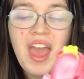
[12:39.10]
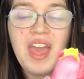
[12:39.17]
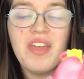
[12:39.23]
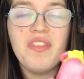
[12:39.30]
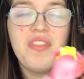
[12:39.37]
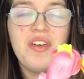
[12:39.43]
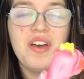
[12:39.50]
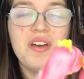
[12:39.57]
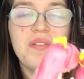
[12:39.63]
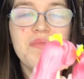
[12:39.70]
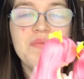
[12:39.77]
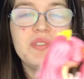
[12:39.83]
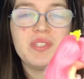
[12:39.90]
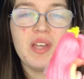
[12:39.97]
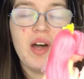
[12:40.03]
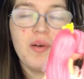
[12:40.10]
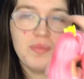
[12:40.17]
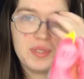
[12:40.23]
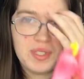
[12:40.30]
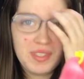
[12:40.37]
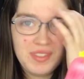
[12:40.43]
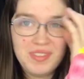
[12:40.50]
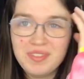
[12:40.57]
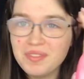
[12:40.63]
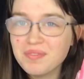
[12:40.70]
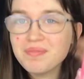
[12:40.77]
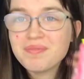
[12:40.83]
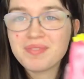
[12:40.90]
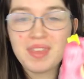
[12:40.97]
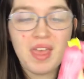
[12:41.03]
in the subs,
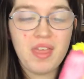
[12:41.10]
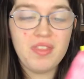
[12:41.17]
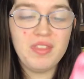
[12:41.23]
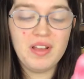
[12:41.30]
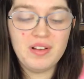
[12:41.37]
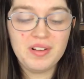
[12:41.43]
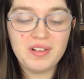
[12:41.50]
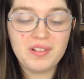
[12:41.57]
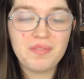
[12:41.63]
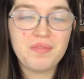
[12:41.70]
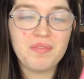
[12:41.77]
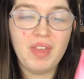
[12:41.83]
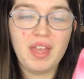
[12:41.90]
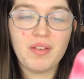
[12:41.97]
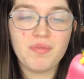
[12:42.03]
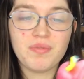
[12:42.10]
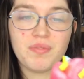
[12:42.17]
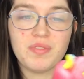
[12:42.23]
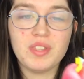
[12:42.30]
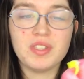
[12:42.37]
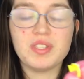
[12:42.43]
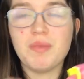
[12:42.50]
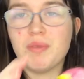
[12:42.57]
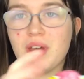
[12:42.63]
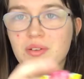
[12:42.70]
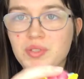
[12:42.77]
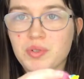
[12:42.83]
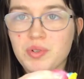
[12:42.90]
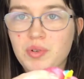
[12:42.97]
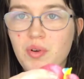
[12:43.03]
they're, like, the
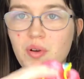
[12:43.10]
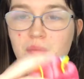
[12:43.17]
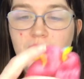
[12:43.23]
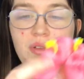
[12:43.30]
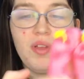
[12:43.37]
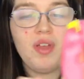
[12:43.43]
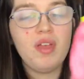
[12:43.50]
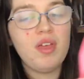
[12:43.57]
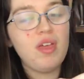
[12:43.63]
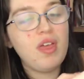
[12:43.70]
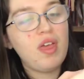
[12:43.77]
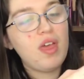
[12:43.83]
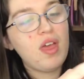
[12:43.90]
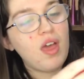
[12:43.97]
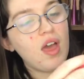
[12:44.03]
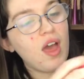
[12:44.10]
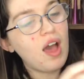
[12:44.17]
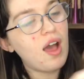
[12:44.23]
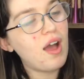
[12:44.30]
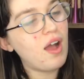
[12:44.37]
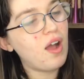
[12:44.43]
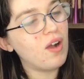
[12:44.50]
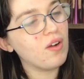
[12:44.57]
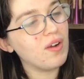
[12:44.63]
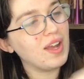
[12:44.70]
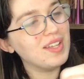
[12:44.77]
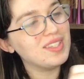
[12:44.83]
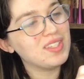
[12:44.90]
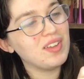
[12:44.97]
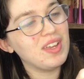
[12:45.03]
subtitles are adorable.
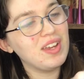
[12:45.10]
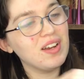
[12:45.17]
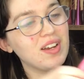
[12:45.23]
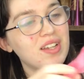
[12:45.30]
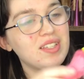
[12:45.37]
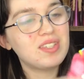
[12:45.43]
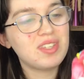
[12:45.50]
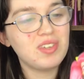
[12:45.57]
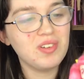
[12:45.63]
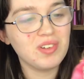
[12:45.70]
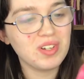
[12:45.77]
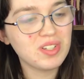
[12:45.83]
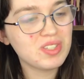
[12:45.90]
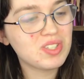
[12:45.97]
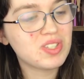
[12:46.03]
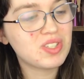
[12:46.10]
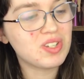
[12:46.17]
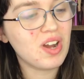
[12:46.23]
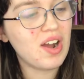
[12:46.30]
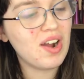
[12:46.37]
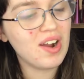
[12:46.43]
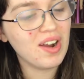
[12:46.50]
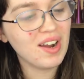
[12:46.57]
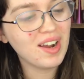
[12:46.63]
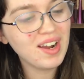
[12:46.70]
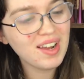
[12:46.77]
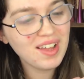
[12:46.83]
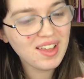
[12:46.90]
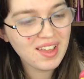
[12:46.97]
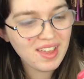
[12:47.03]
Alright, so here is Cure Star
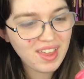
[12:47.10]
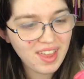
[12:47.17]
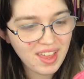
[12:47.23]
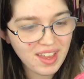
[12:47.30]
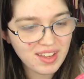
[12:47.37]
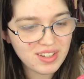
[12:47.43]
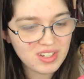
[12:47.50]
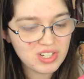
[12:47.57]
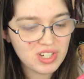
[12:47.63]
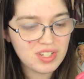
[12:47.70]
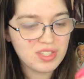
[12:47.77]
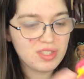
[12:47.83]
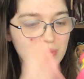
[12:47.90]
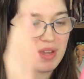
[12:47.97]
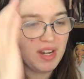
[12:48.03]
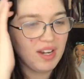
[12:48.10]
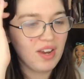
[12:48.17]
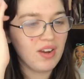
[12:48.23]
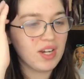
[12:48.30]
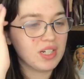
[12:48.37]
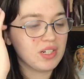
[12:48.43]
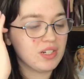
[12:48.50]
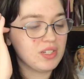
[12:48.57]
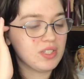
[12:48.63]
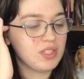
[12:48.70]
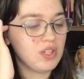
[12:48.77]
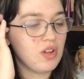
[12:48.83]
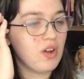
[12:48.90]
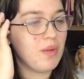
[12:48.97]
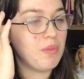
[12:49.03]
and she is the main character,
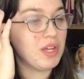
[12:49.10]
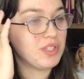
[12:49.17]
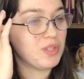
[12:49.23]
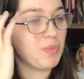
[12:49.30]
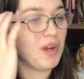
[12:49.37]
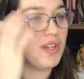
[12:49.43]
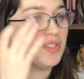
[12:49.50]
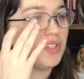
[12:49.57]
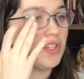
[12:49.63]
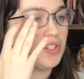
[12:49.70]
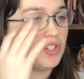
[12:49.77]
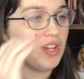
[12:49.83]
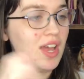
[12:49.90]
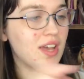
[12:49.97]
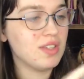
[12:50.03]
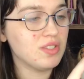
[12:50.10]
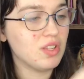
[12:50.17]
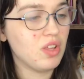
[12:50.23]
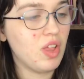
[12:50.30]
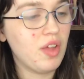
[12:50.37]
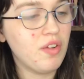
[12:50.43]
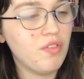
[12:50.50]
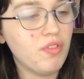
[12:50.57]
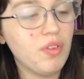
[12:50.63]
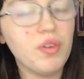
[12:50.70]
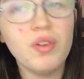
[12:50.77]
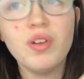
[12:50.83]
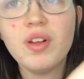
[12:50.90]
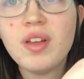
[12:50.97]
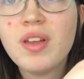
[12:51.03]
so I'm not surprised that she has a lot of
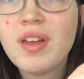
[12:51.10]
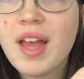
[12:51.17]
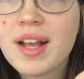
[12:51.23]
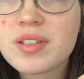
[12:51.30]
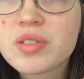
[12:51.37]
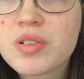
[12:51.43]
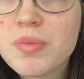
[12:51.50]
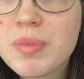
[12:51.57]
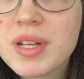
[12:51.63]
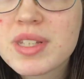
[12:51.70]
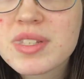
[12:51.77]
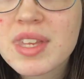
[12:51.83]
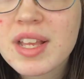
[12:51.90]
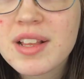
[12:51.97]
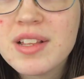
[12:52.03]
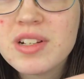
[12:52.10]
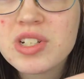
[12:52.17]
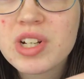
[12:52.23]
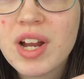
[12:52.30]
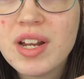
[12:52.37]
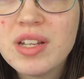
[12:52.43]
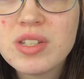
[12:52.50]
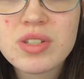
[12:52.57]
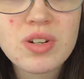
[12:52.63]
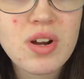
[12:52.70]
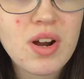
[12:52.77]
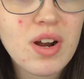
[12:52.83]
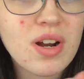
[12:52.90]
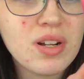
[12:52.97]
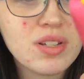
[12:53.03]
little extra bits like these shiny
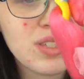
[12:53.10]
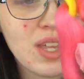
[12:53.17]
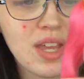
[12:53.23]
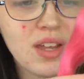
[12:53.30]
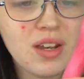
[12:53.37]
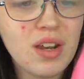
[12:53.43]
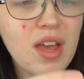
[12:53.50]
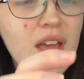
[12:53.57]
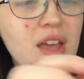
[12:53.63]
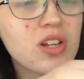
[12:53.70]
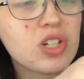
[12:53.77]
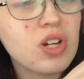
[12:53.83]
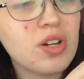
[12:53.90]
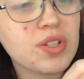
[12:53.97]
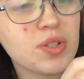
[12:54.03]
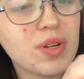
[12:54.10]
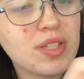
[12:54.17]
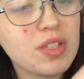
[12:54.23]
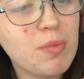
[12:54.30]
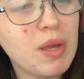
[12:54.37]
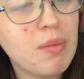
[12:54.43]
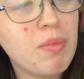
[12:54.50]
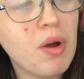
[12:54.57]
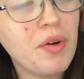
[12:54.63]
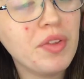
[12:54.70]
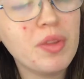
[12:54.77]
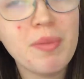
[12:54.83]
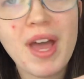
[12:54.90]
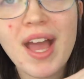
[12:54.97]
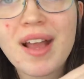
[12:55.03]
stars, and she also has the big bow on the
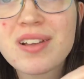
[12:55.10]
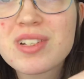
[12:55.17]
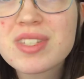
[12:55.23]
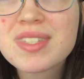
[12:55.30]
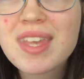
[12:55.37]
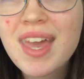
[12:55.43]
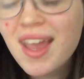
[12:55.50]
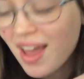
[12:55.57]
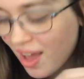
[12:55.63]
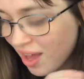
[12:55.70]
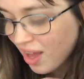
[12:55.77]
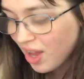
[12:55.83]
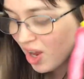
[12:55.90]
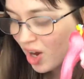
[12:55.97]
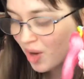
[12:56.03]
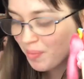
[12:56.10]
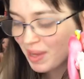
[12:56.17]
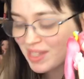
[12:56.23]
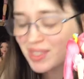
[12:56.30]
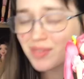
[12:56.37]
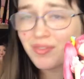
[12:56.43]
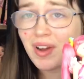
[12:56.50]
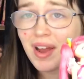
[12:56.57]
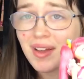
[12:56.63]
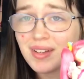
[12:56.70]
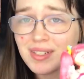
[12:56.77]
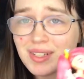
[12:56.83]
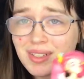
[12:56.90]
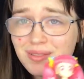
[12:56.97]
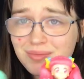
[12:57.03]
back, just like her best friend.